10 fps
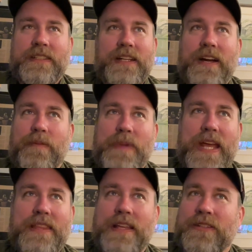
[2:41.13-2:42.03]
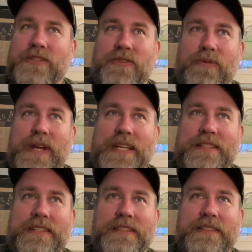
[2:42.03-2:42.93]
oh man, that looks
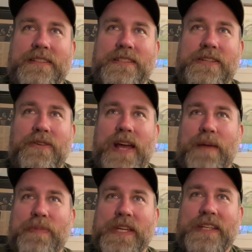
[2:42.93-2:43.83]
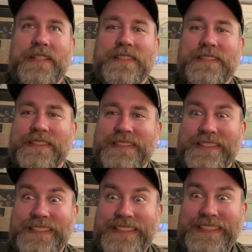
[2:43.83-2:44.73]
great. So happy.
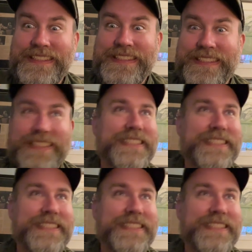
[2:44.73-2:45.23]
Ugh.